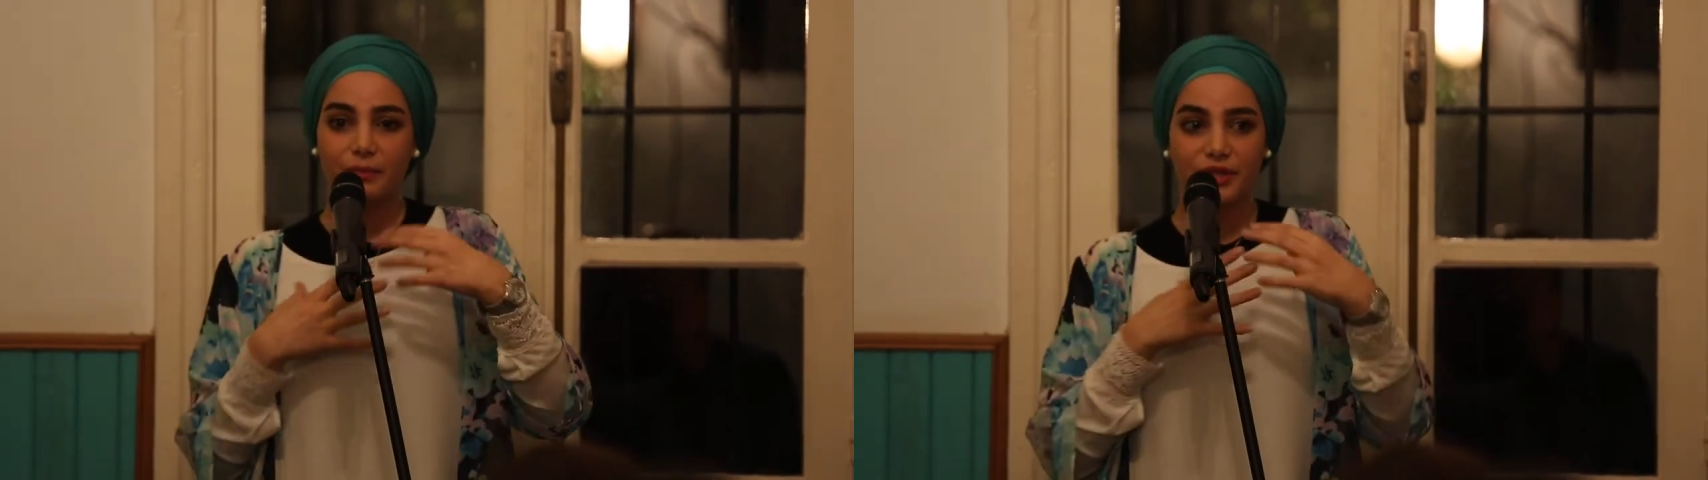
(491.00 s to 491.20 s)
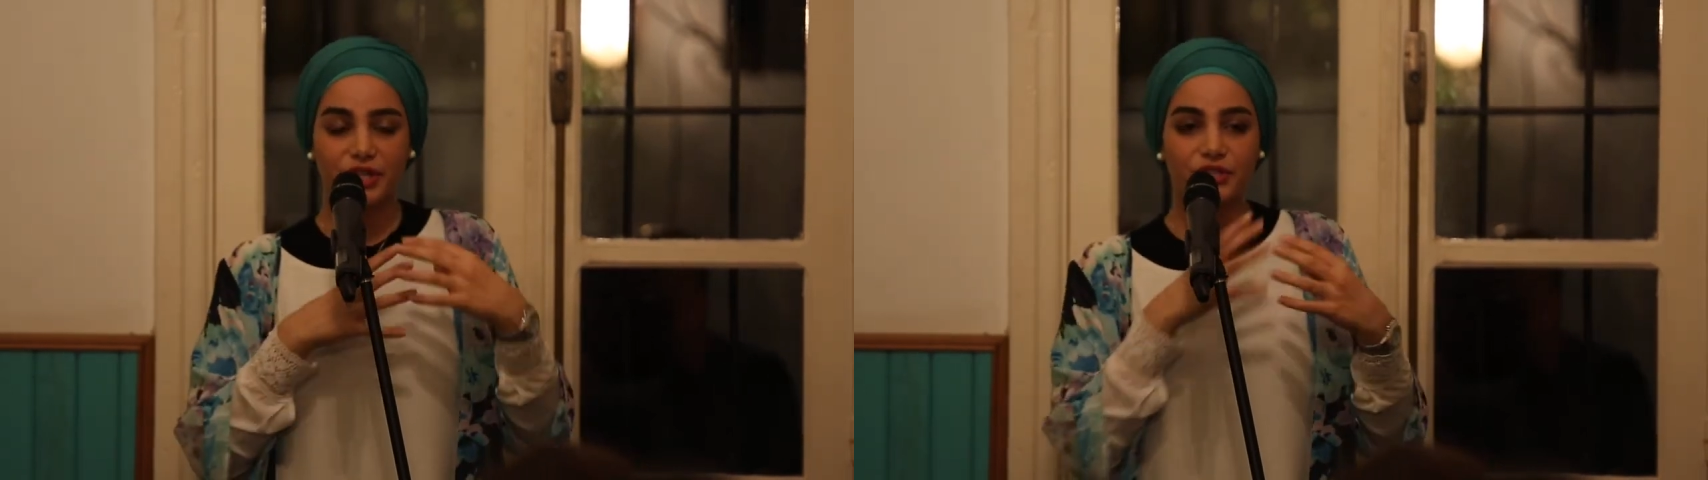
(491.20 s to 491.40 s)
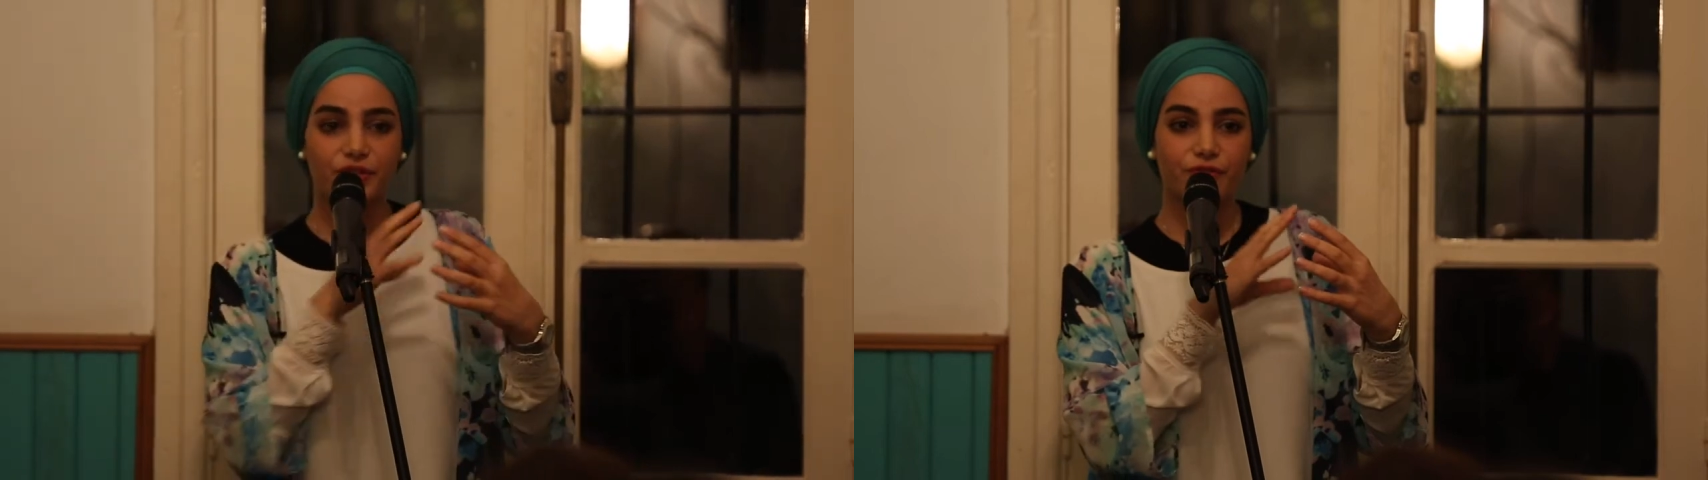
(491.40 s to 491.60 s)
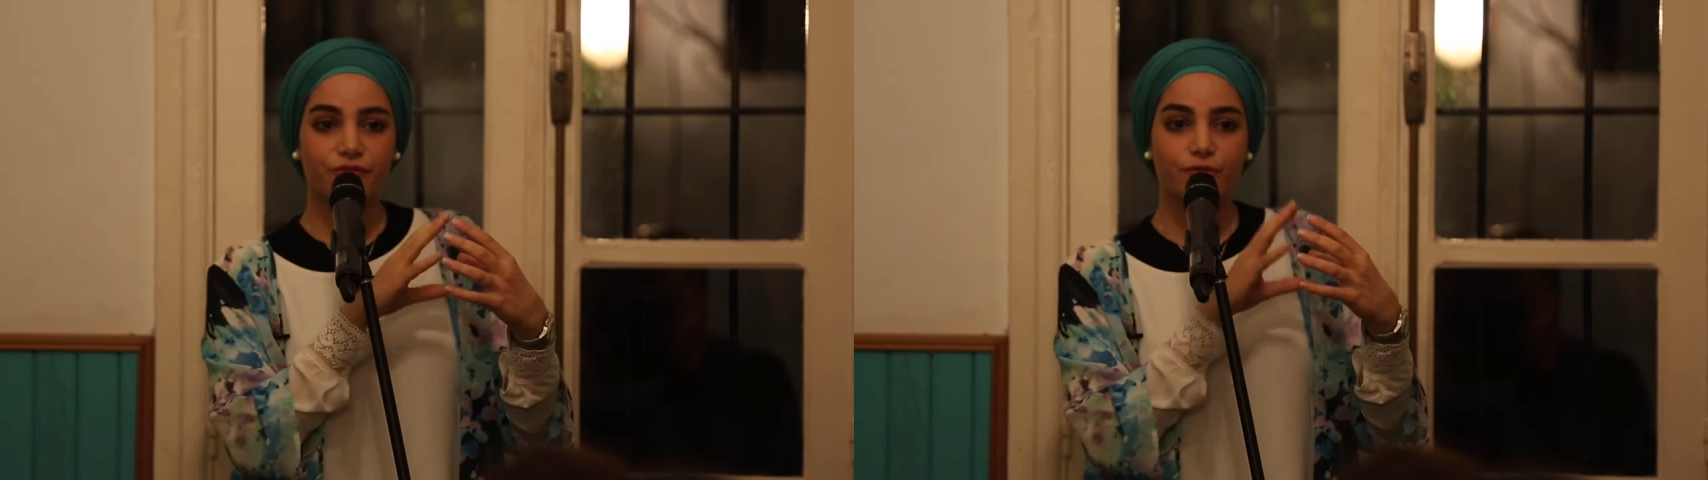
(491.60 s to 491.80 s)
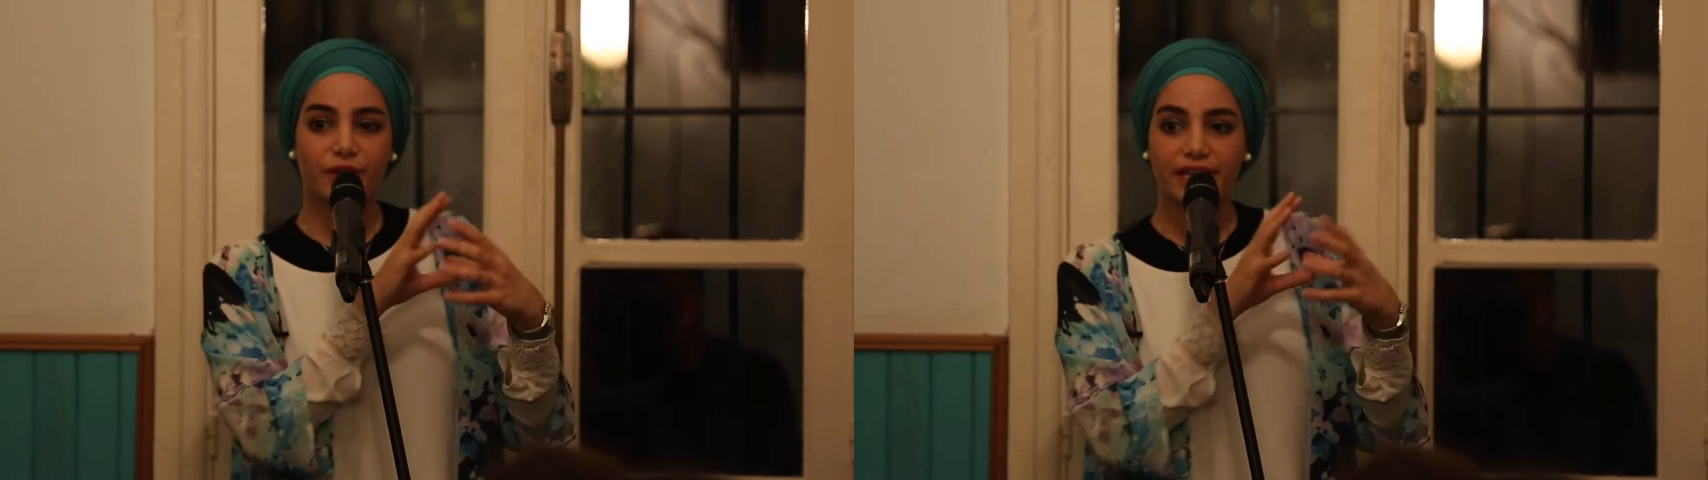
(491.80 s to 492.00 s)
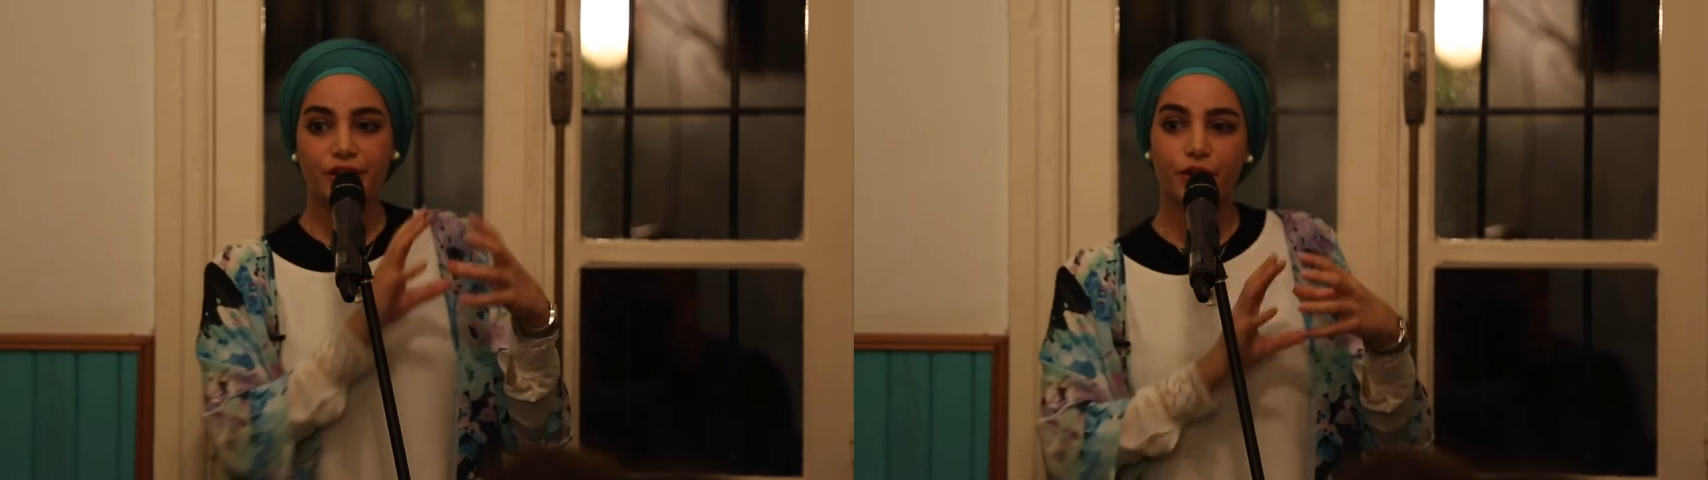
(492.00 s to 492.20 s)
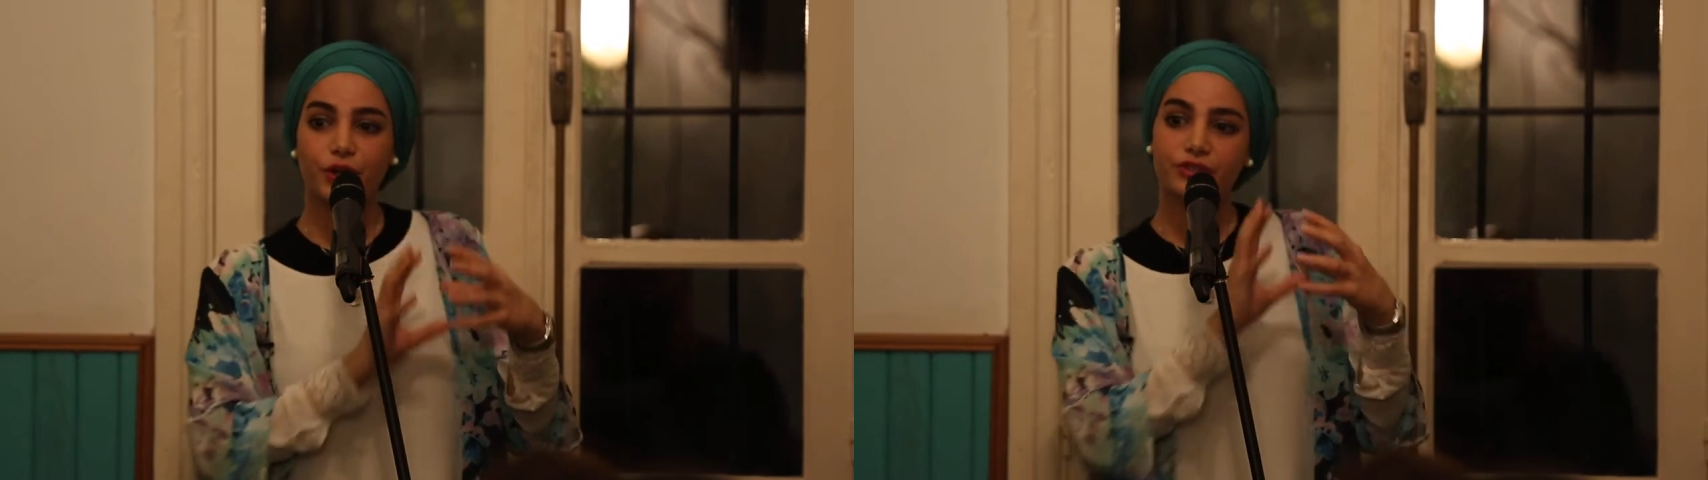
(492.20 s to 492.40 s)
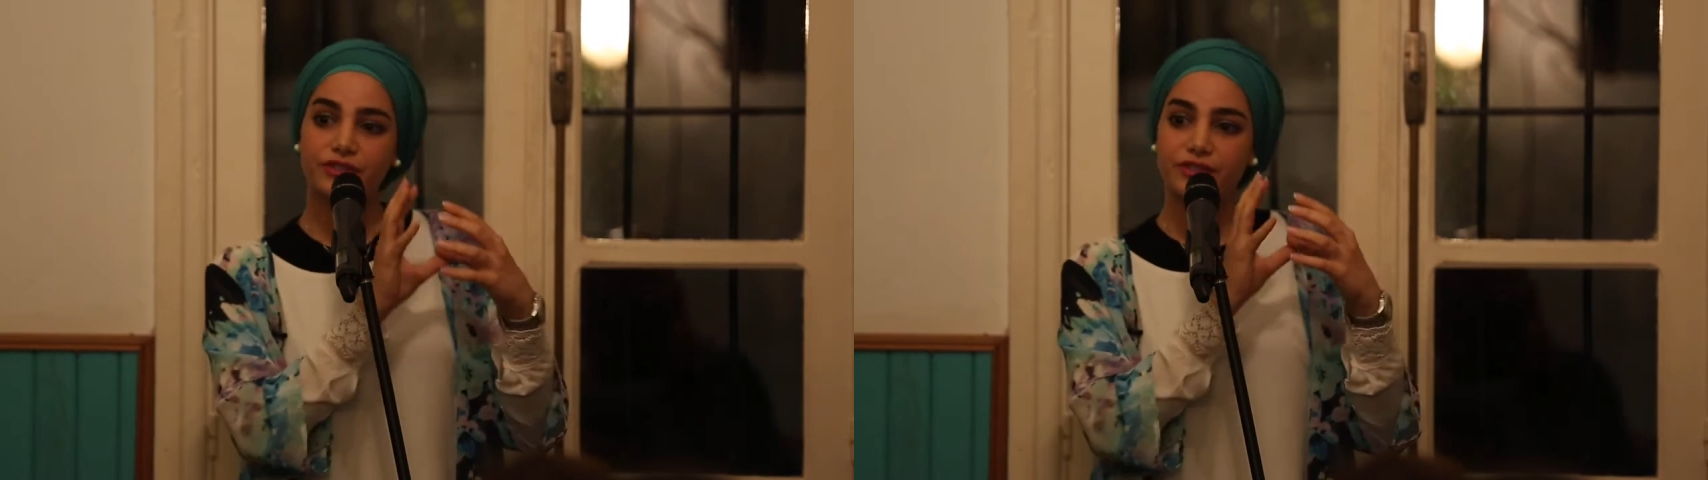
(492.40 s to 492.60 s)
because of what I
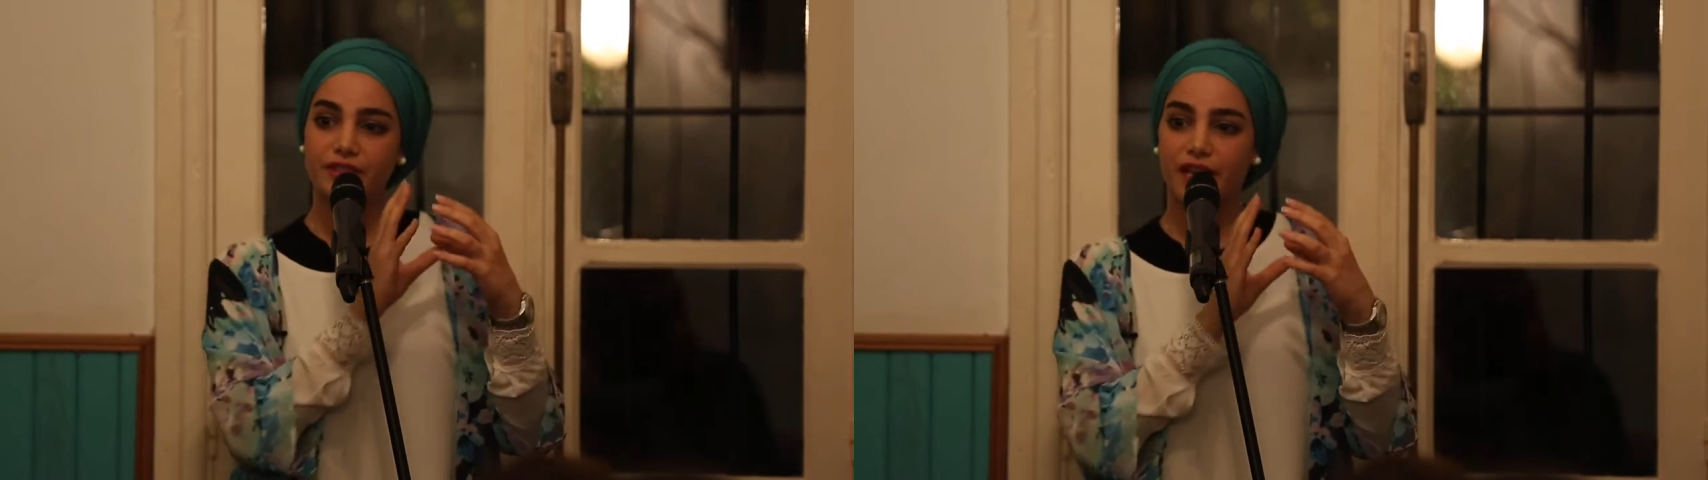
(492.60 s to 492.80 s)
heard